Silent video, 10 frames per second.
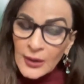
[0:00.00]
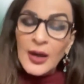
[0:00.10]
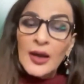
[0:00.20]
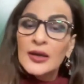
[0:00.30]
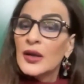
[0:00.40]

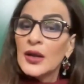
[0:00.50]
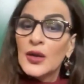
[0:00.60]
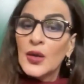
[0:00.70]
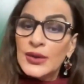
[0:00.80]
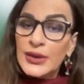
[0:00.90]

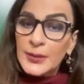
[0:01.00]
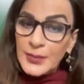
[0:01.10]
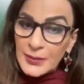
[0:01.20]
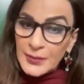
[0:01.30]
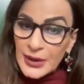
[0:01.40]
Older
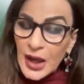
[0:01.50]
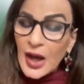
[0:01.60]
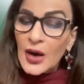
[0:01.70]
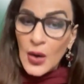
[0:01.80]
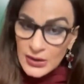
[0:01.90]
people
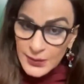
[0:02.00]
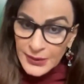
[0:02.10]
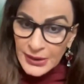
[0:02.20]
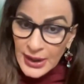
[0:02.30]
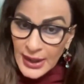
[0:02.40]
are
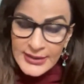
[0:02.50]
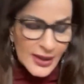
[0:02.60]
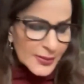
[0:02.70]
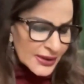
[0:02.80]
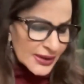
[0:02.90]
hospitalized.
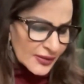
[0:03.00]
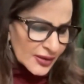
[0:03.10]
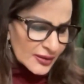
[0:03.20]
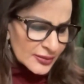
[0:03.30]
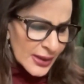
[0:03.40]
I mean, there
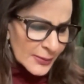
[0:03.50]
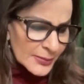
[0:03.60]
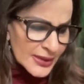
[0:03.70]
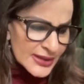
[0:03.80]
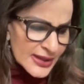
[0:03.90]
were
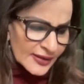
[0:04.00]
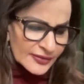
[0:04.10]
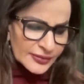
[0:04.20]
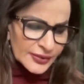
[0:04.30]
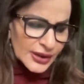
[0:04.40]
numbers like
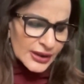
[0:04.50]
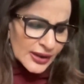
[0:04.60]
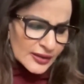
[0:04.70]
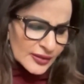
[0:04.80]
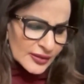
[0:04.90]

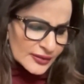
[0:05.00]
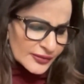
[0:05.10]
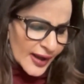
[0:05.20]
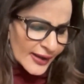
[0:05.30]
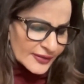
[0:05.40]
in
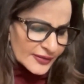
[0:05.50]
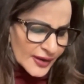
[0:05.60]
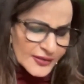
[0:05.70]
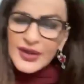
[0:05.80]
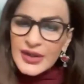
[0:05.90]

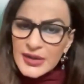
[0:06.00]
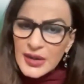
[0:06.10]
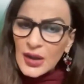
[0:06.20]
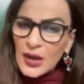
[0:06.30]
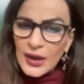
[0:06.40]
500s.
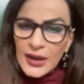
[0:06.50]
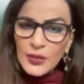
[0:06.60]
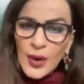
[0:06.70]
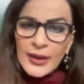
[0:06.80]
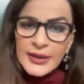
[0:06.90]
In
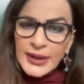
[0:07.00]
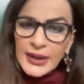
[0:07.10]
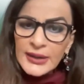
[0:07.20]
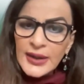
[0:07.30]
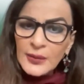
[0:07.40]
one
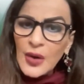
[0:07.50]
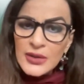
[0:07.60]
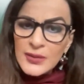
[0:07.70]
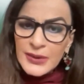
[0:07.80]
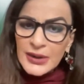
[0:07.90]
day that were
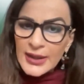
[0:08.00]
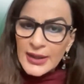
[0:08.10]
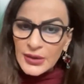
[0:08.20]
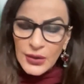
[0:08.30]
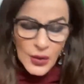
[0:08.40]

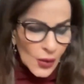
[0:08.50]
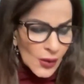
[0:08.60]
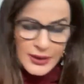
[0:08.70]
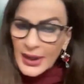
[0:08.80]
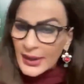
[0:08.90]
hospitalized in
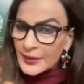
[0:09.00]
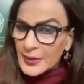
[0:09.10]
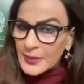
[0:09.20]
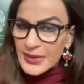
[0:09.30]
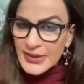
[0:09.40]
Lahore, and I
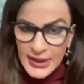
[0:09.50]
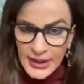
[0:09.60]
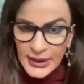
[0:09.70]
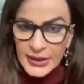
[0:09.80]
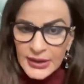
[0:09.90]
remember
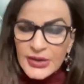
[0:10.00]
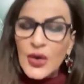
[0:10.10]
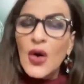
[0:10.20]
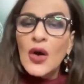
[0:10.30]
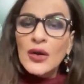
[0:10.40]
saying it
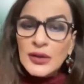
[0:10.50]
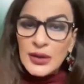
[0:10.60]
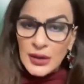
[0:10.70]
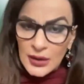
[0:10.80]
on